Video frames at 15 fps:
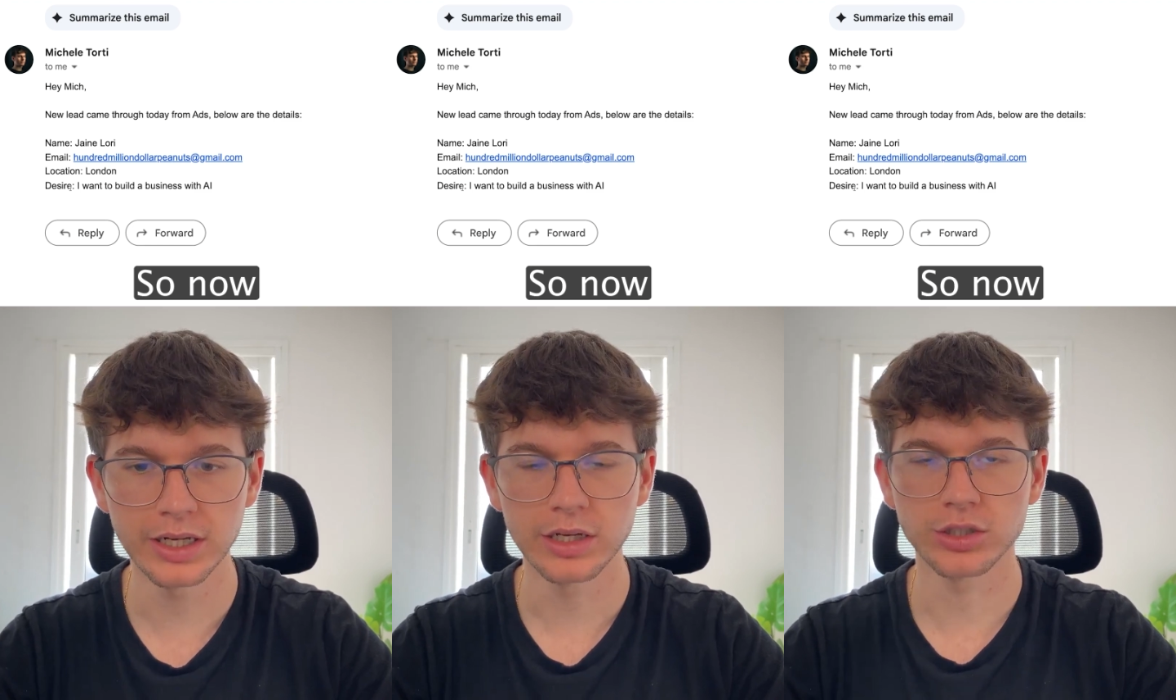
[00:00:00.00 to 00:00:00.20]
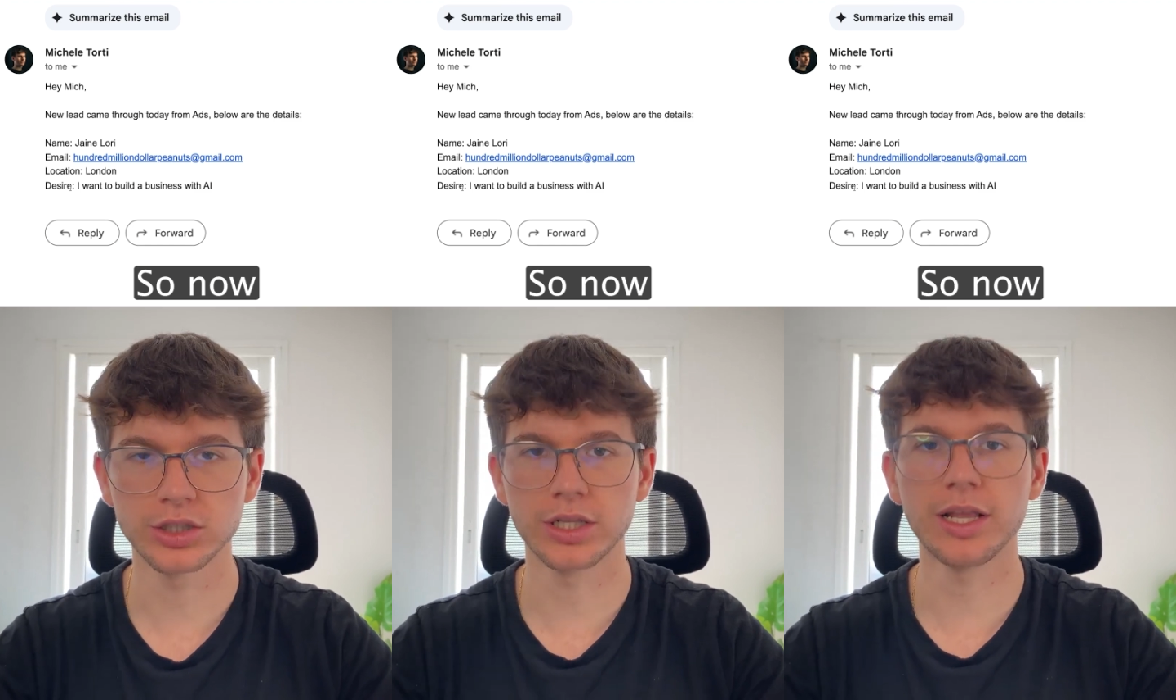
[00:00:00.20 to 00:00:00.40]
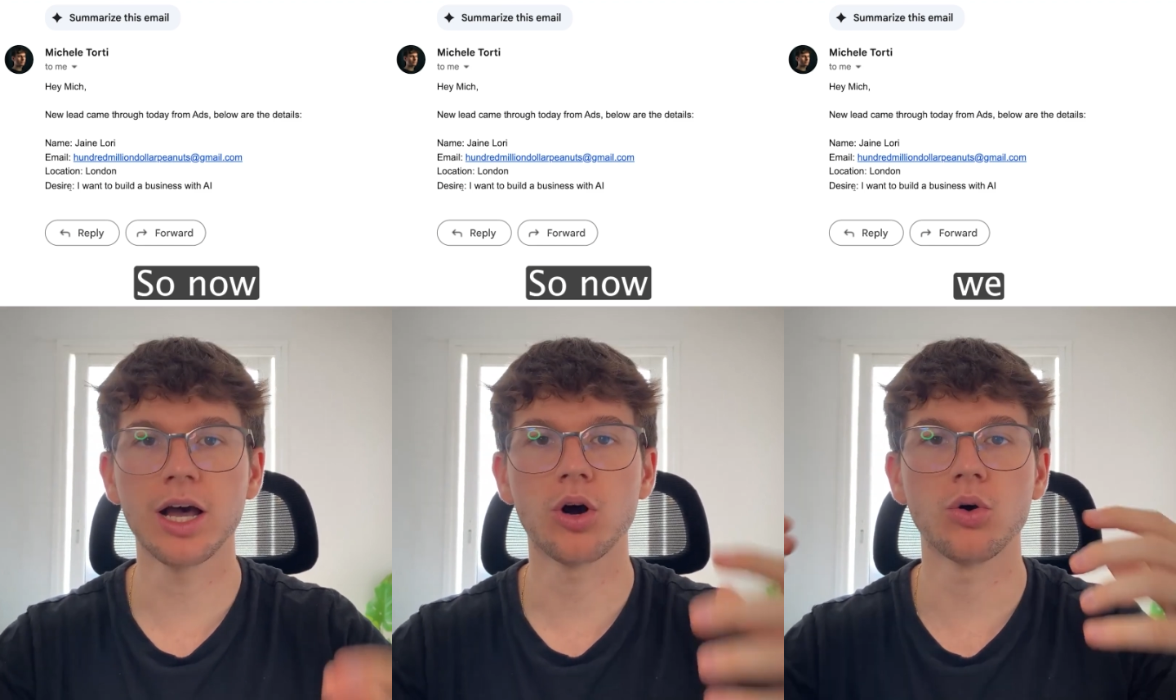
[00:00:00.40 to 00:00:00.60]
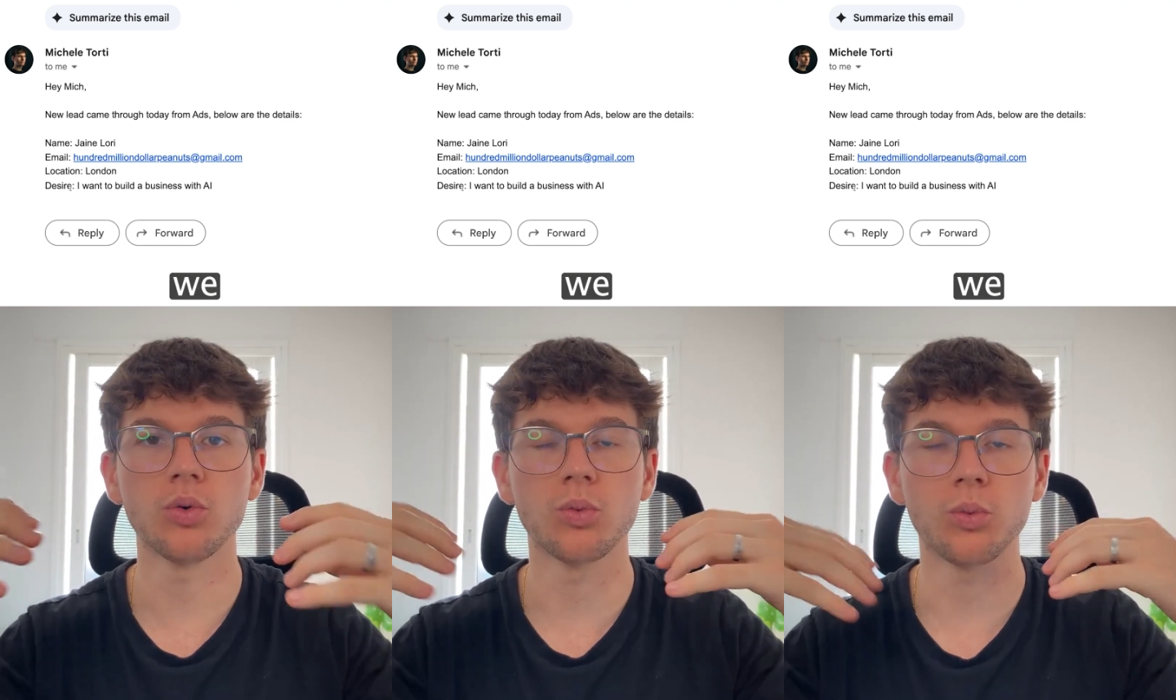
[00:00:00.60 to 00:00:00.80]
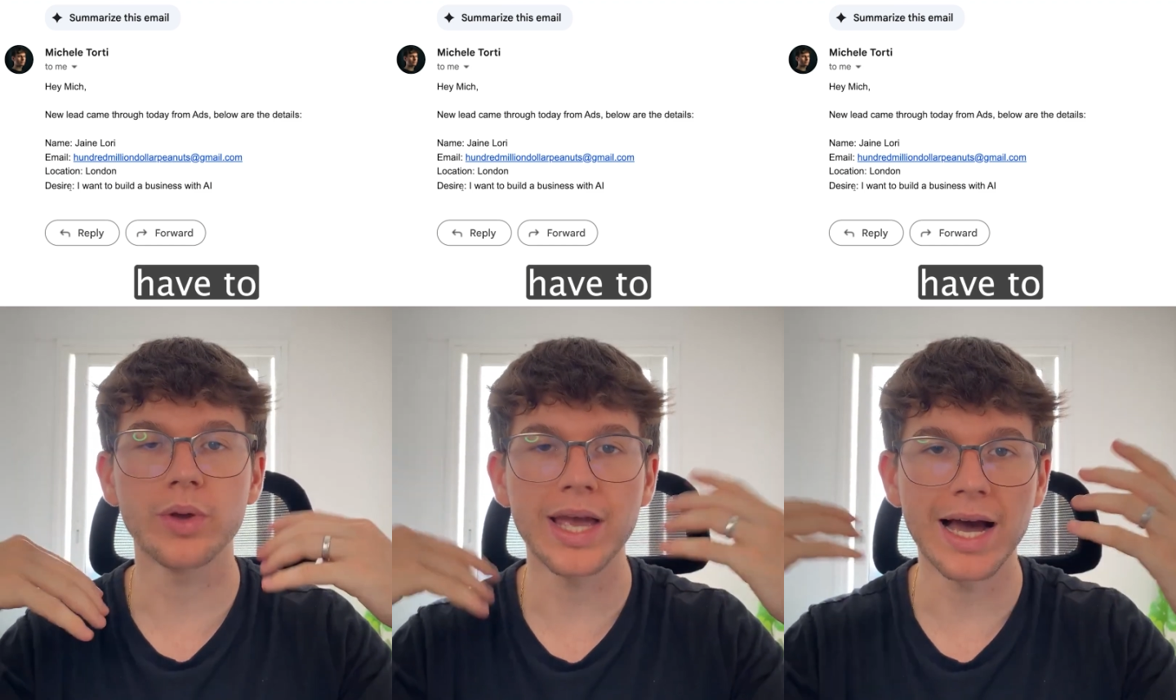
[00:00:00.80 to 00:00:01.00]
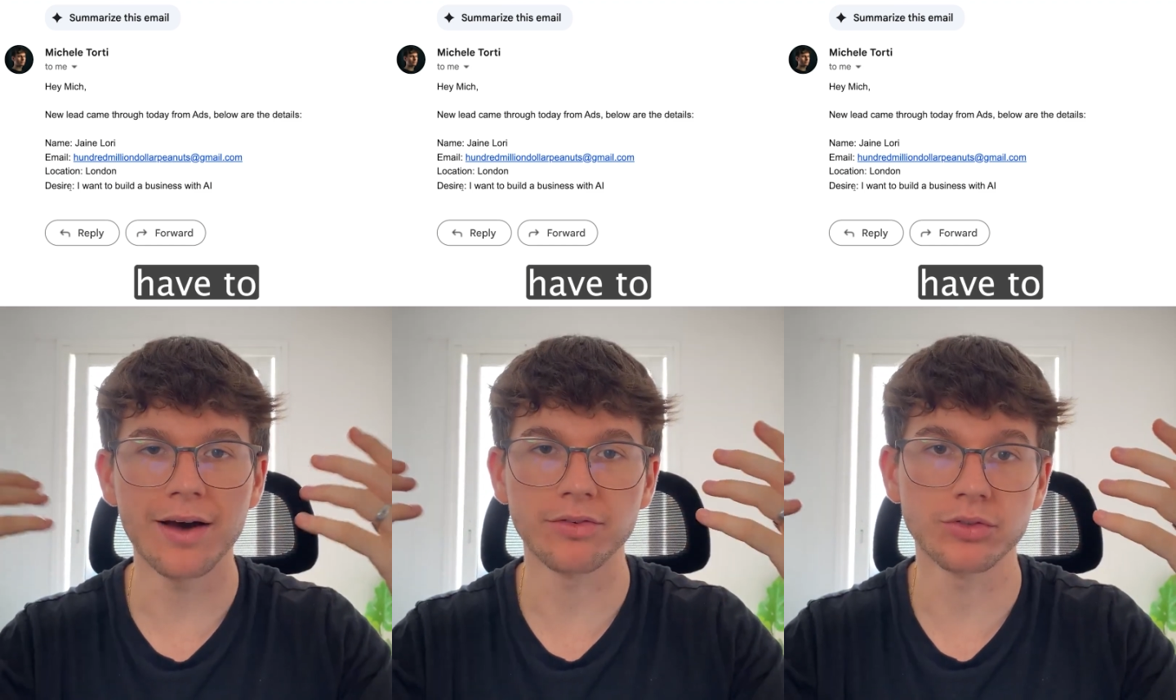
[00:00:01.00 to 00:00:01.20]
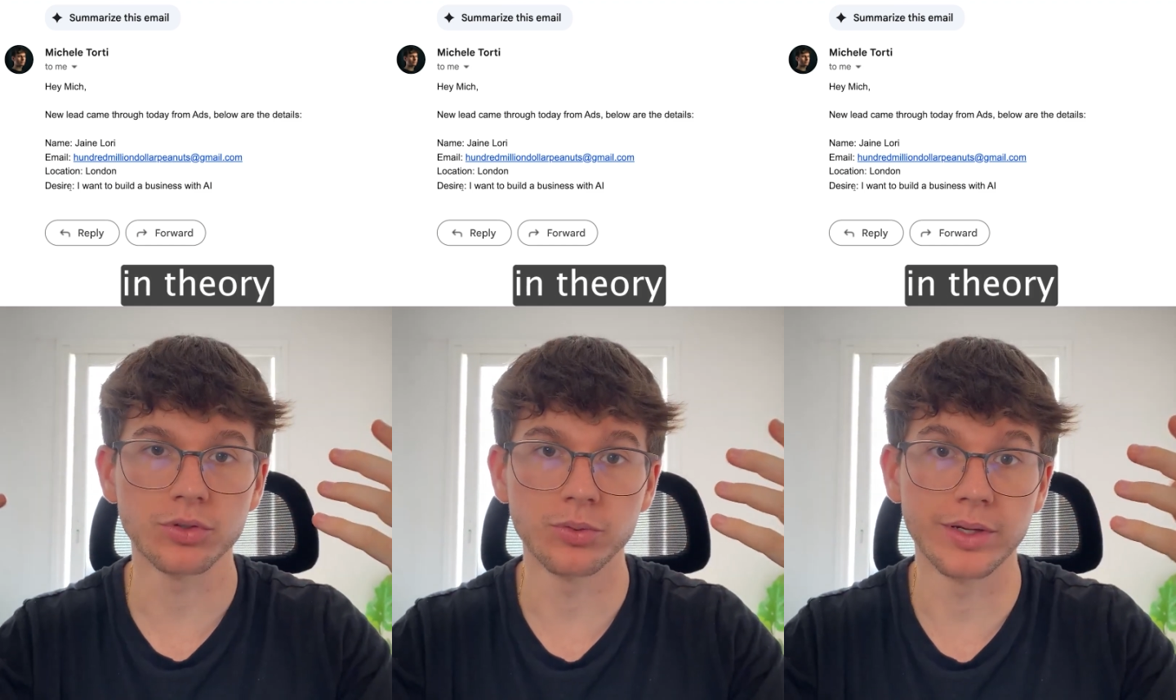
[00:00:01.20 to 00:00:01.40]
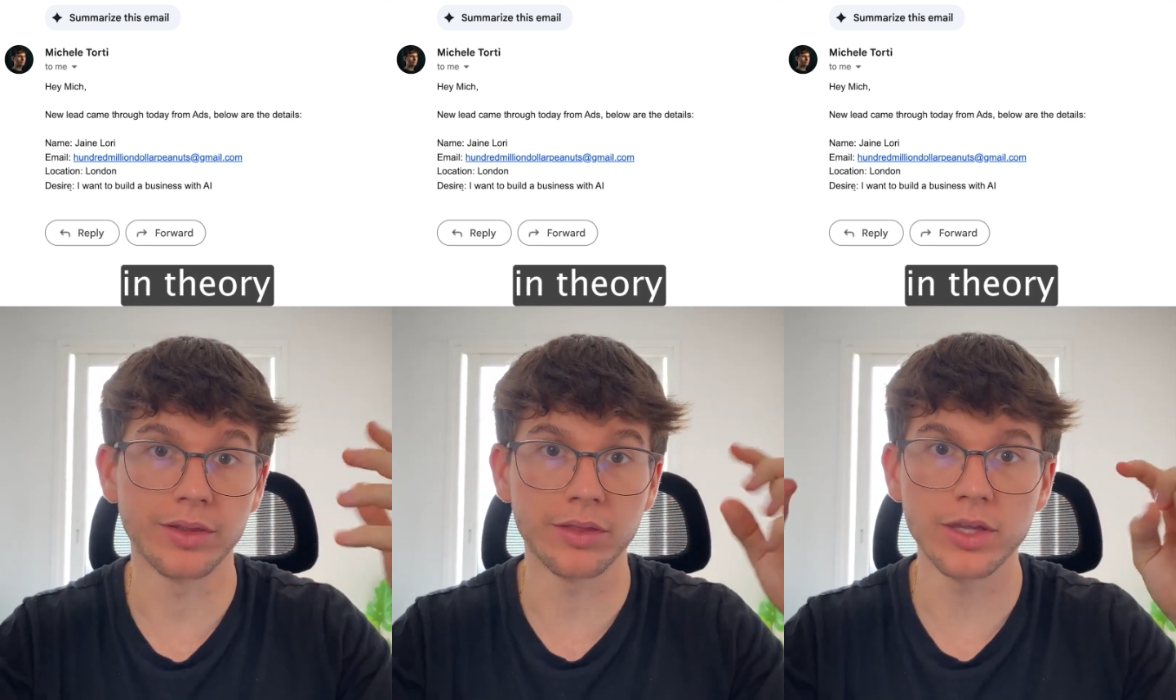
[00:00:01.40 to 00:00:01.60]
So now we have
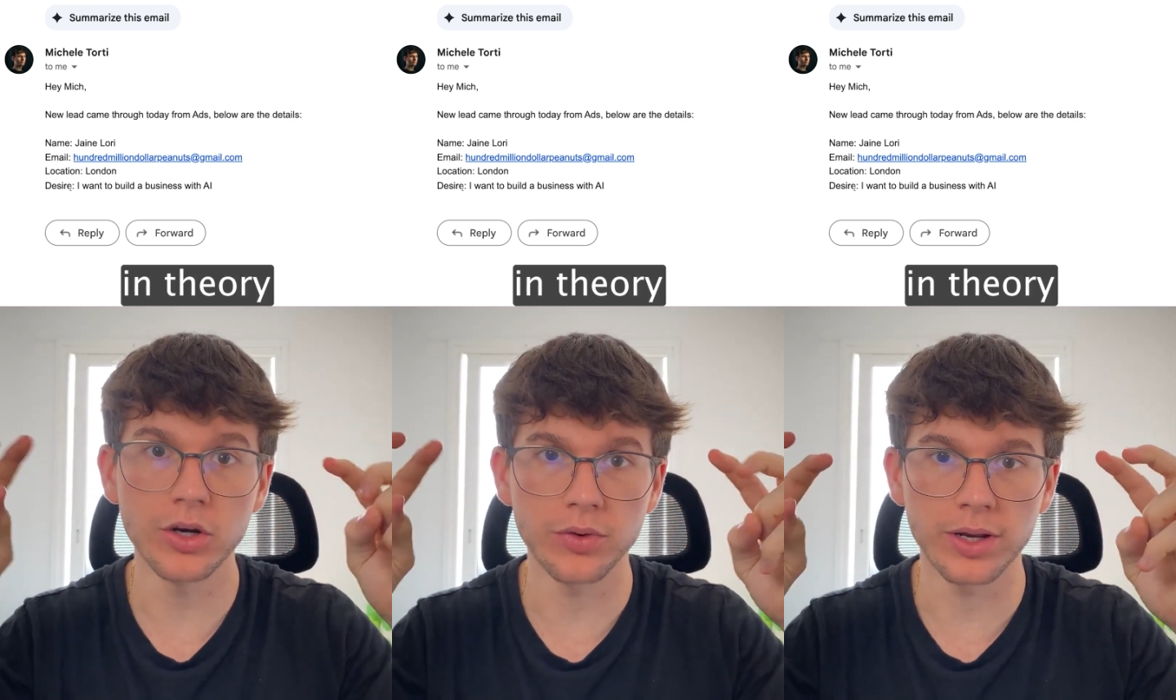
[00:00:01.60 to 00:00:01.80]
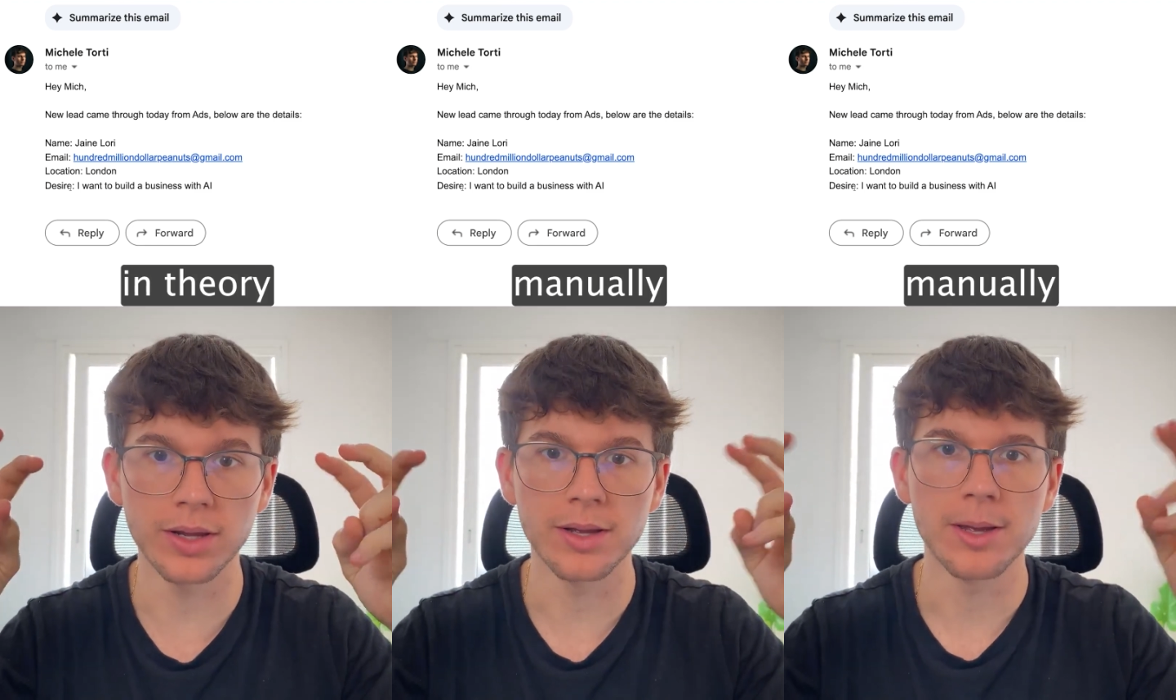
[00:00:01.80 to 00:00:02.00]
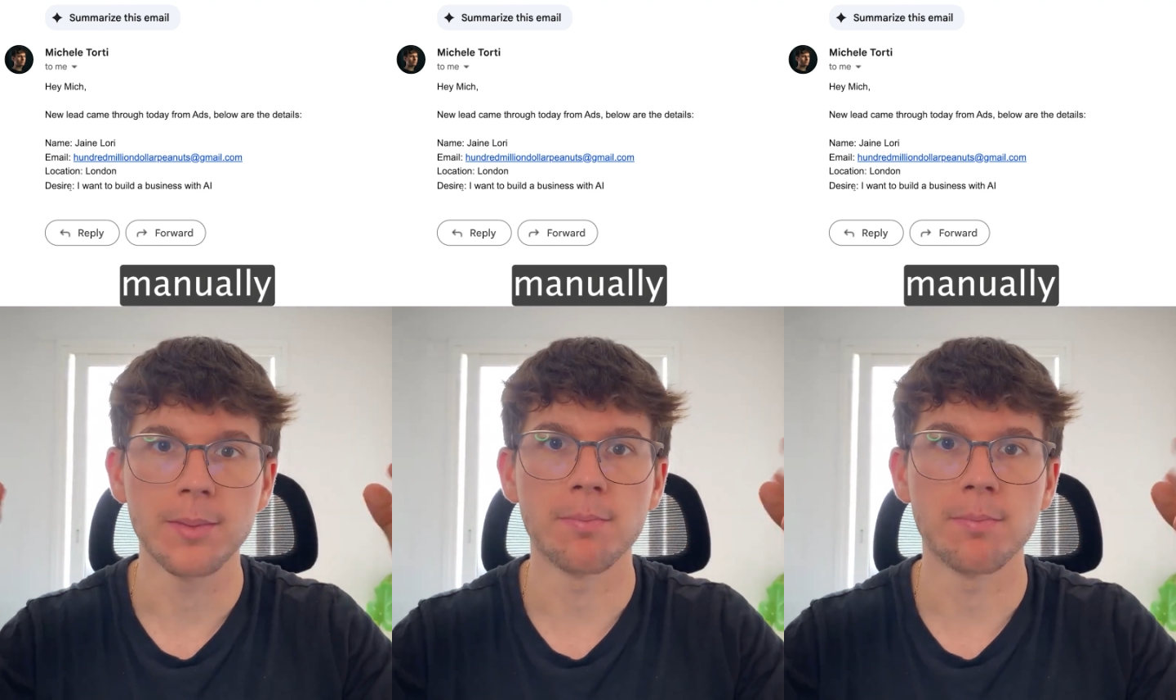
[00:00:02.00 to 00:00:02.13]
to, in theory,